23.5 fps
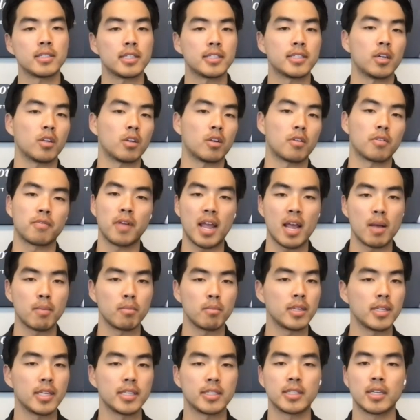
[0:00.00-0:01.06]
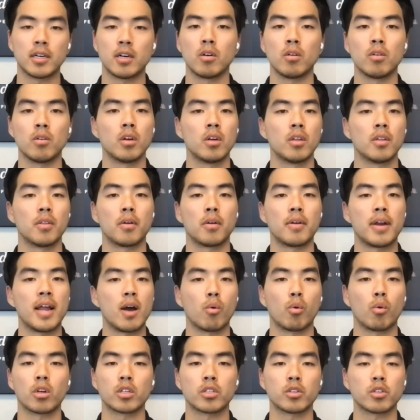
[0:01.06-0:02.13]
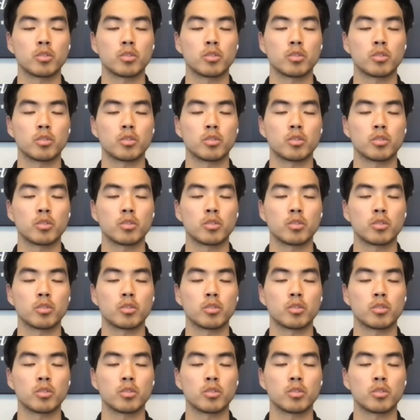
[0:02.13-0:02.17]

they tell their family, they tell their network.